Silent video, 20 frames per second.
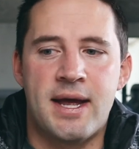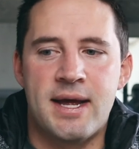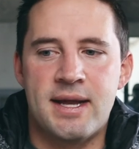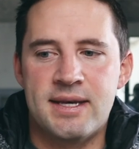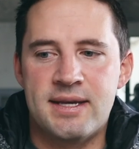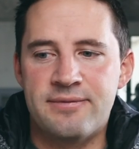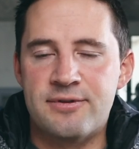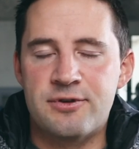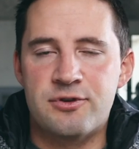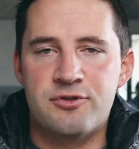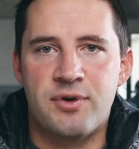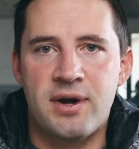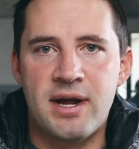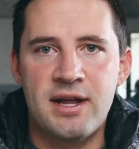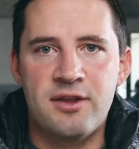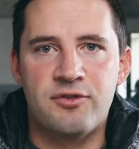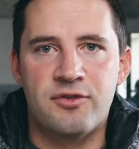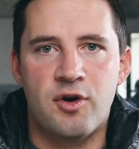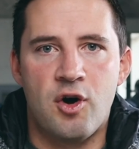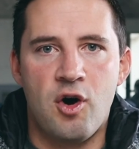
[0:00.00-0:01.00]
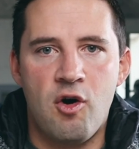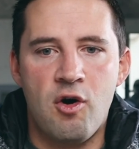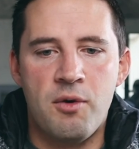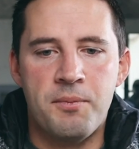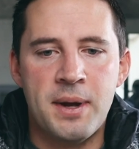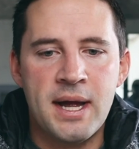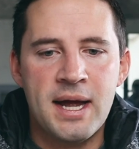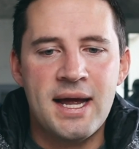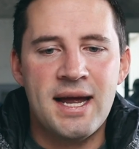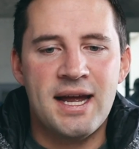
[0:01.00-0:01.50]
and different trades in the
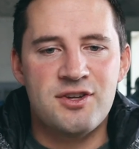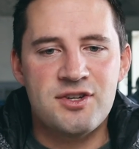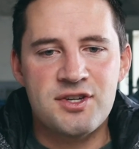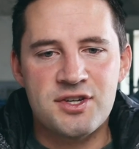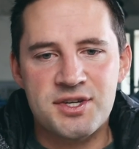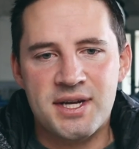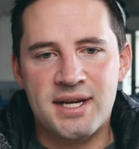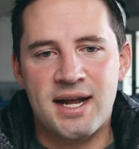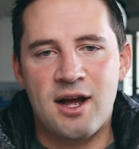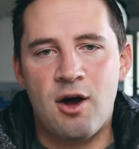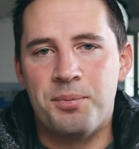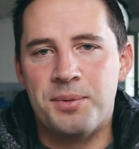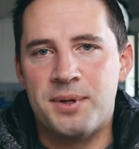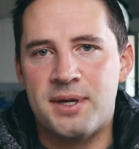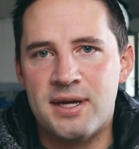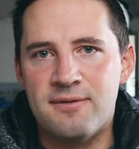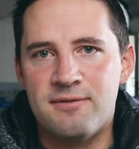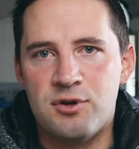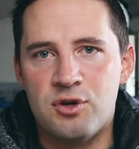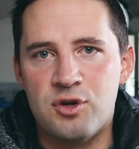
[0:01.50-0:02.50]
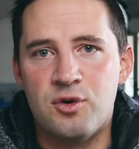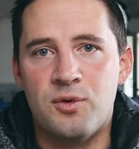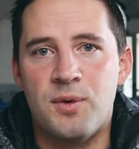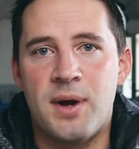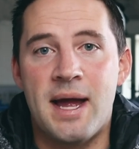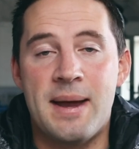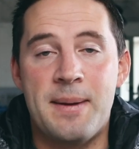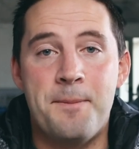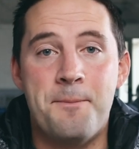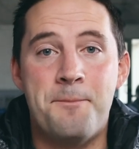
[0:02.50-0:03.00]
home, it's just gonna help give you a